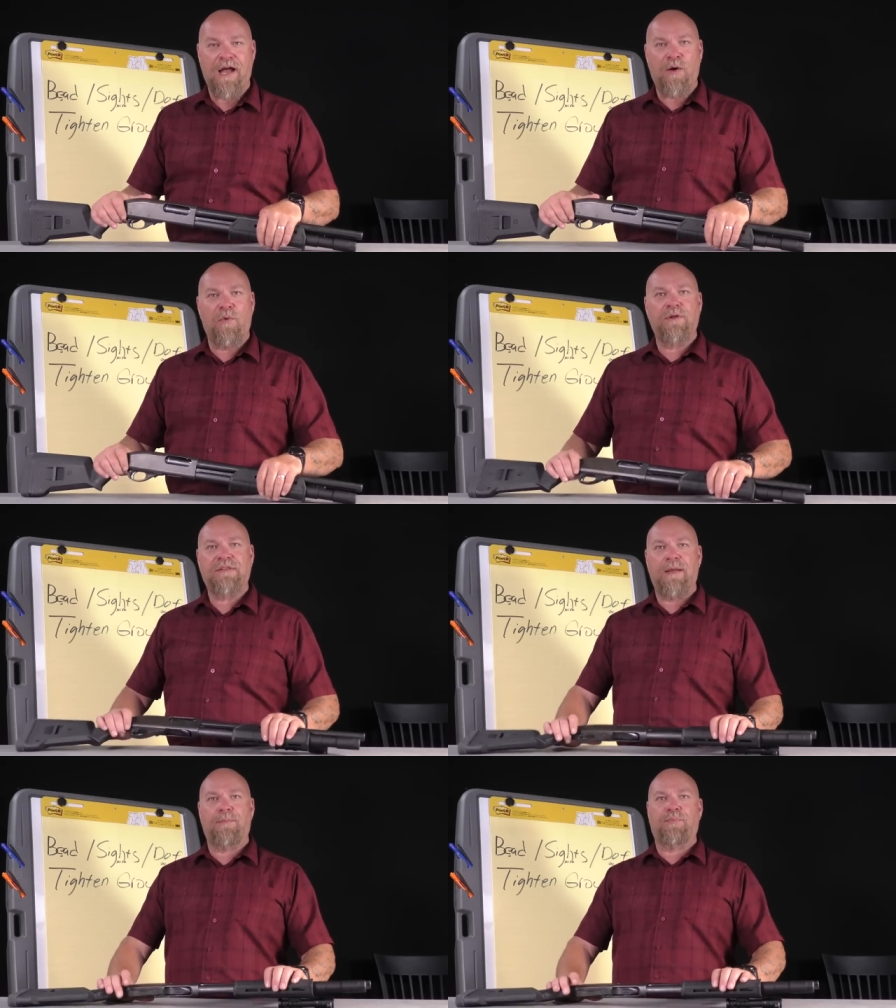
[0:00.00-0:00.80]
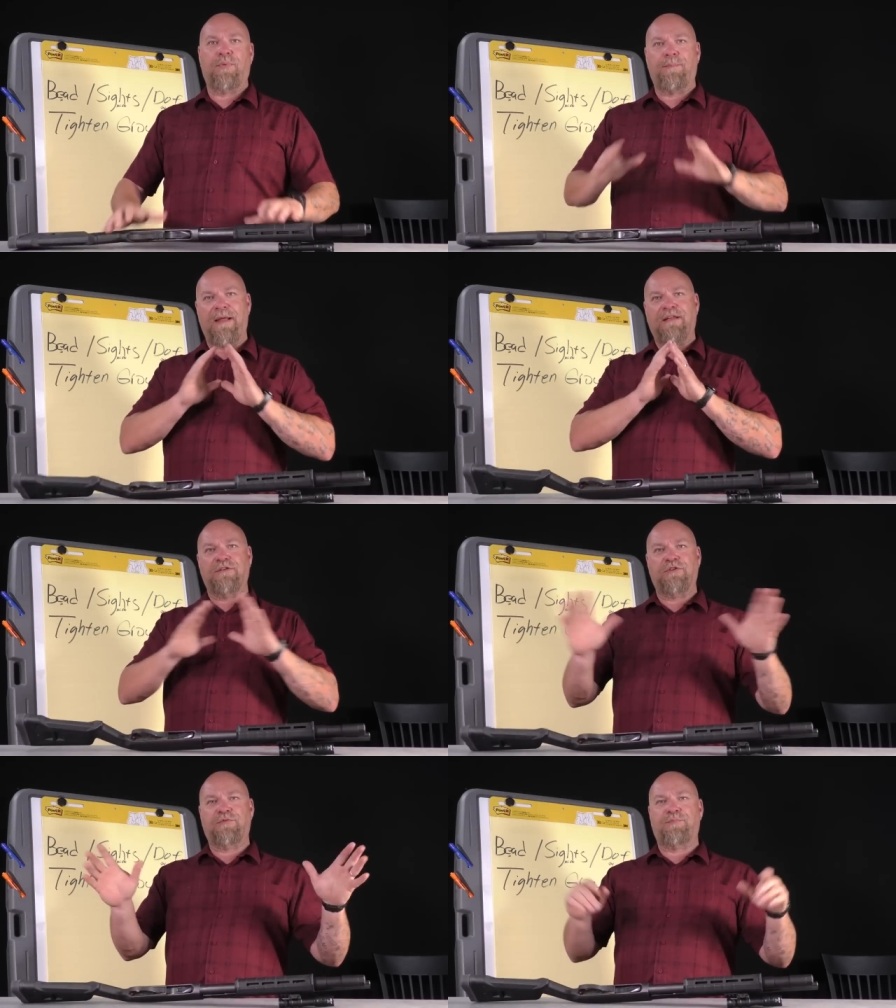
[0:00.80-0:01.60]
I want that
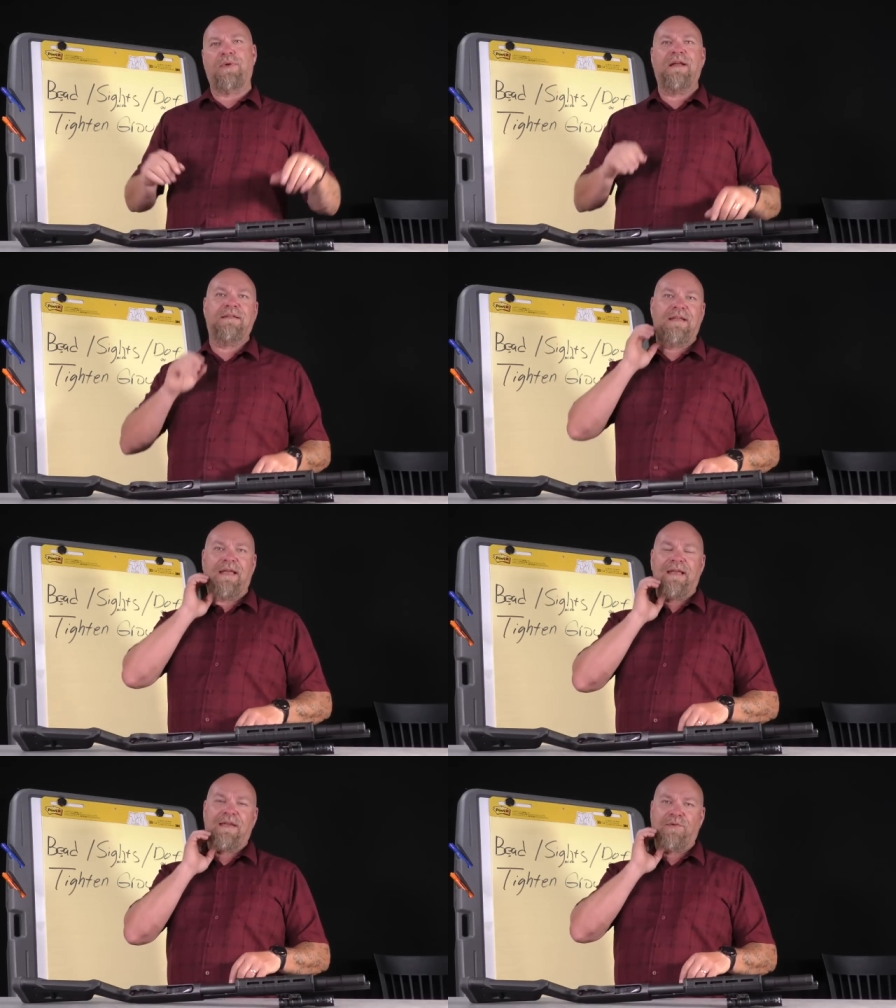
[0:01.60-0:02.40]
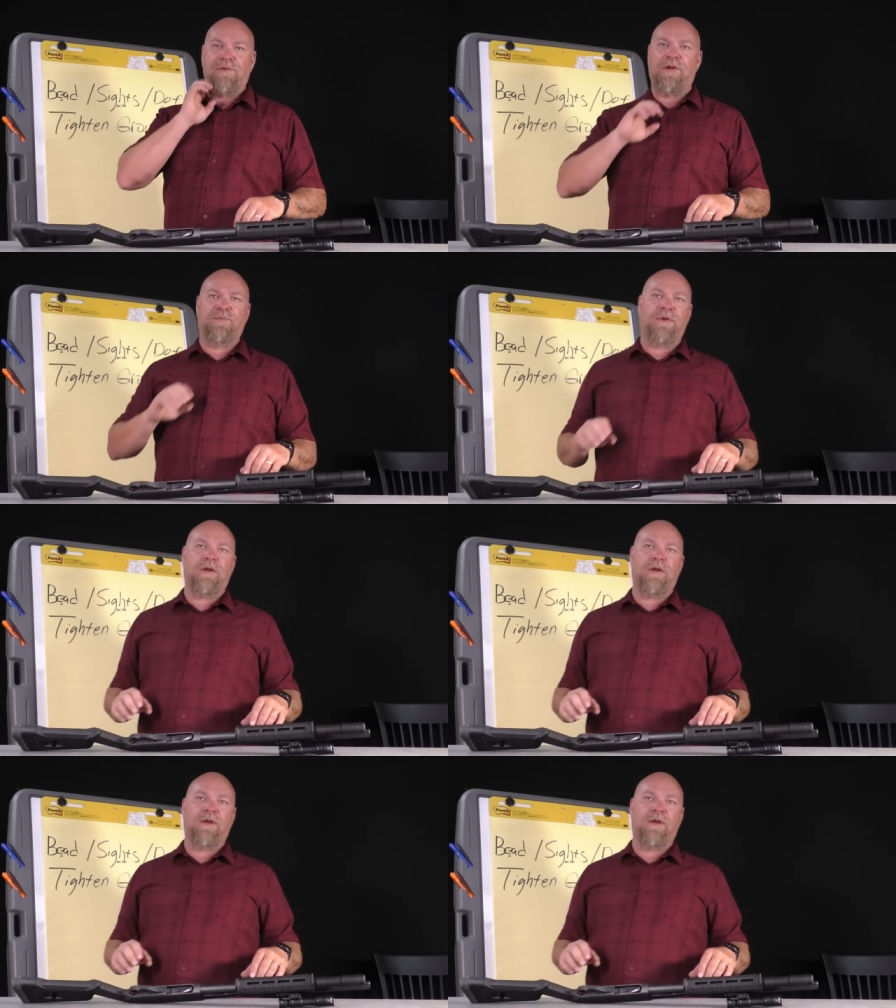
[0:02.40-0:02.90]
pattern to spread a, a,